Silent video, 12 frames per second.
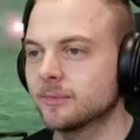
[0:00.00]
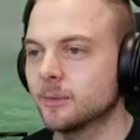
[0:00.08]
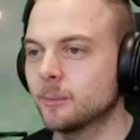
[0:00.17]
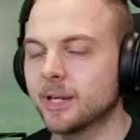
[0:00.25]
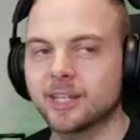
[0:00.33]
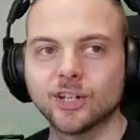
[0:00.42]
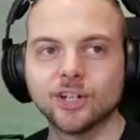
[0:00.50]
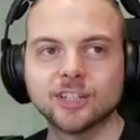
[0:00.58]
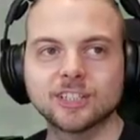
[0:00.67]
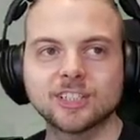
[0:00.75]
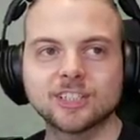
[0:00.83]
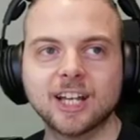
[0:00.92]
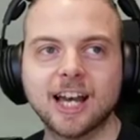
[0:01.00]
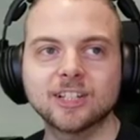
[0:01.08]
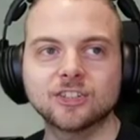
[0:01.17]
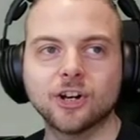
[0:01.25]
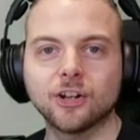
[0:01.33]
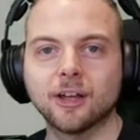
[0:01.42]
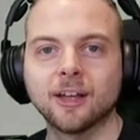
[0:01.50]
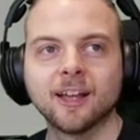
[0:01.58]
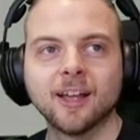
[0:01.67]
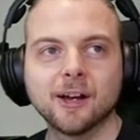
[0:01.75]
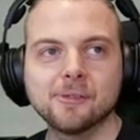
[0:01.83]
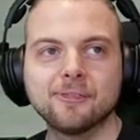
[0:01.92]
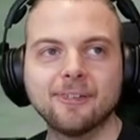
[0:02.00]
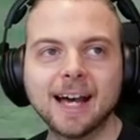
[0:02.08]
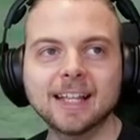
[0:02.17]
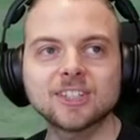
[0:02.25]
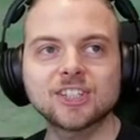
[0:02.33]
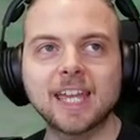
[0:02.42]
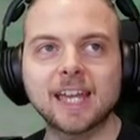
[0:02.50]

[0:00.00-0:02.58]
Oh my goodness, this guy's got a fancy